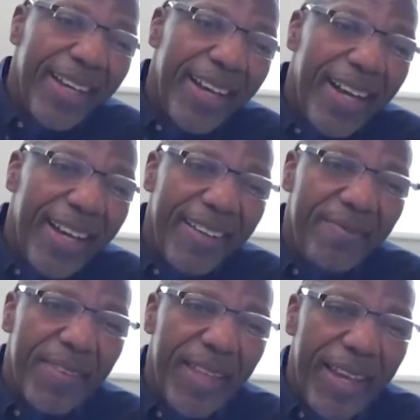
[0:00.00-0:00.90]

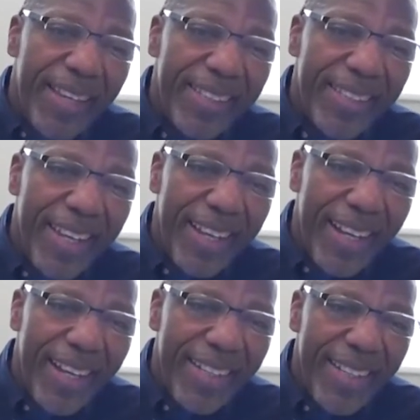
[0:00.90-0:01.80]
um, and
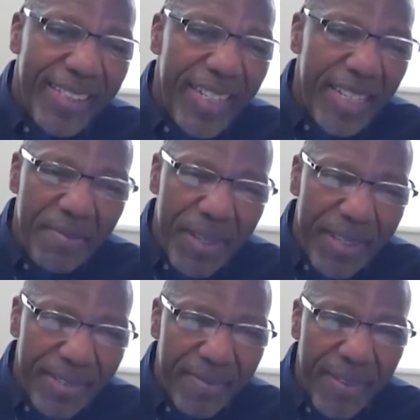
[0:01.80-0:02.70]
uh,
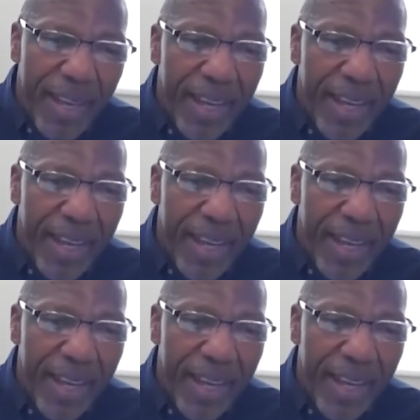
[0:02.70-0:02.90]
achievement,